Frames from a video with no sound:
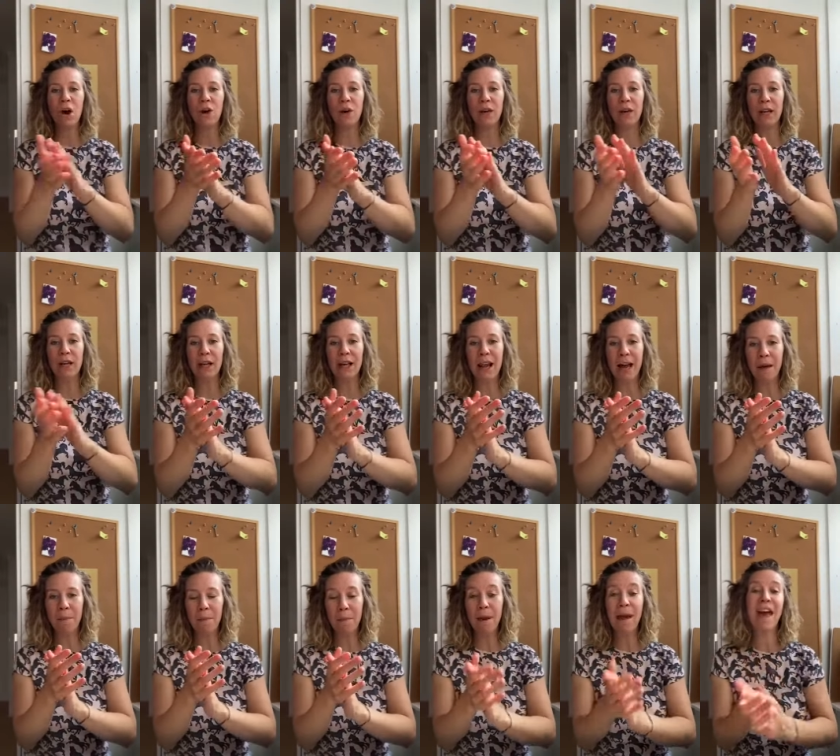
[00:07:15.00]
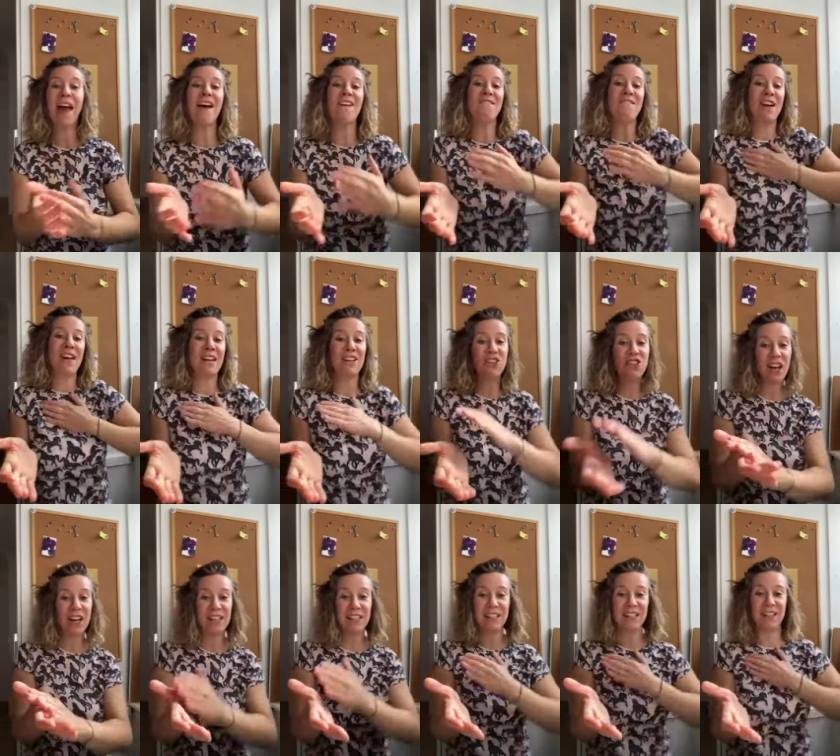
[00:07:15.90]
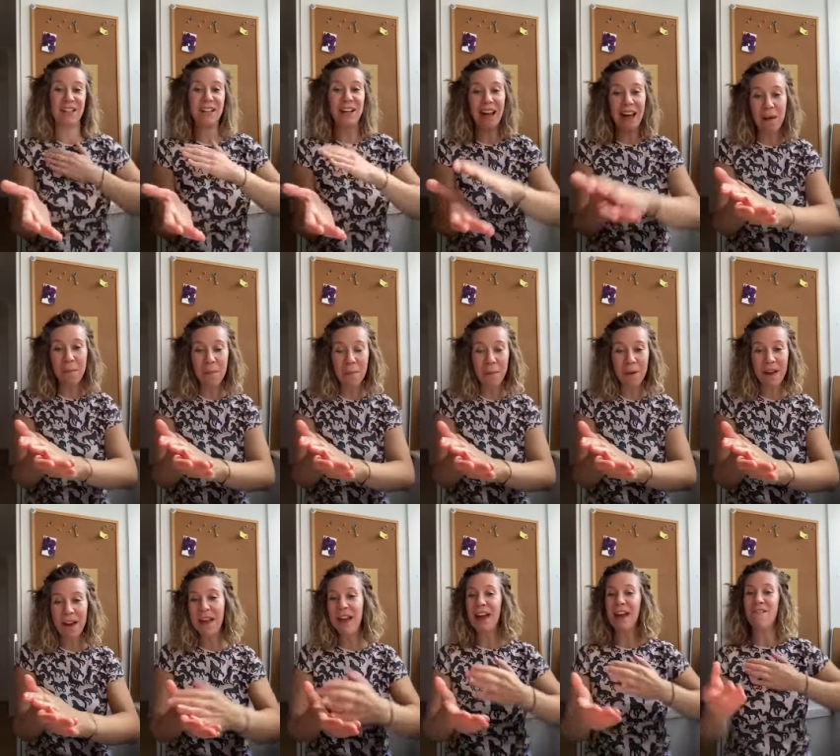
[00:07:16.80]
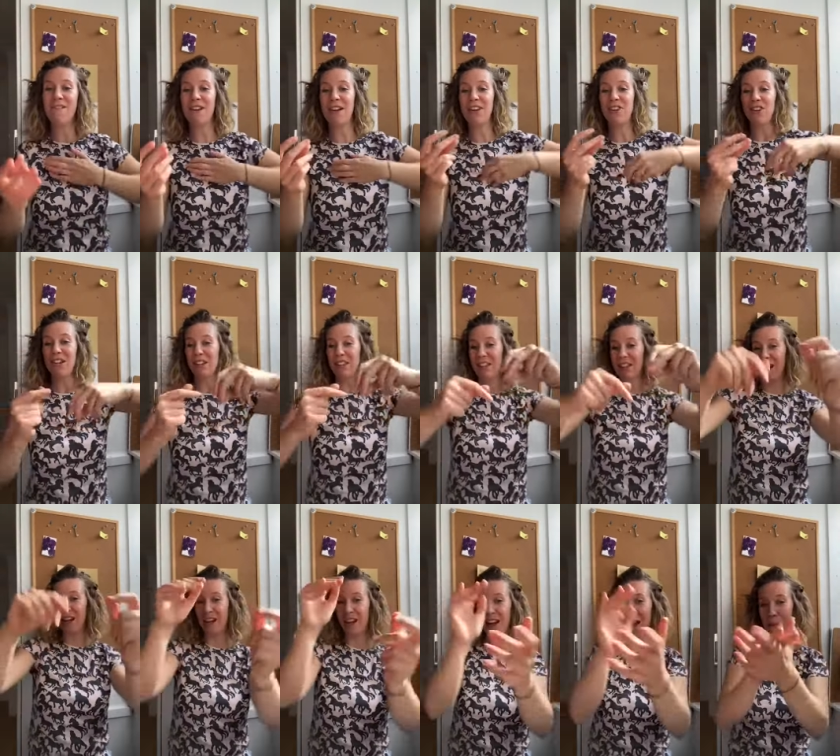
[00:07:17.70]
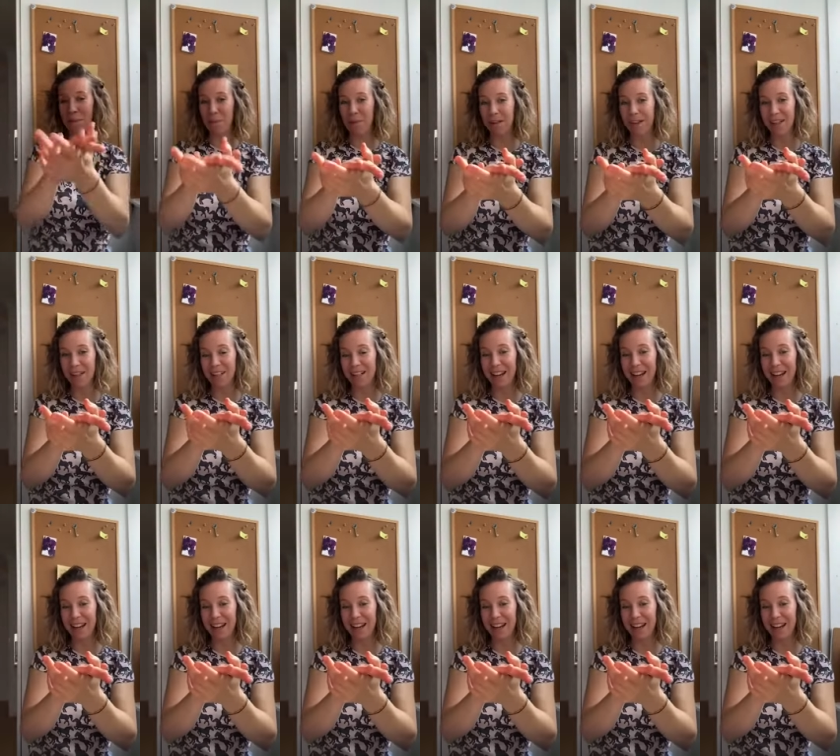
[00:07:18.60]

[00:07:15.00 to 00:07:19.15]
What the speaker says: only clap, and then chest and clap, and then chest and clap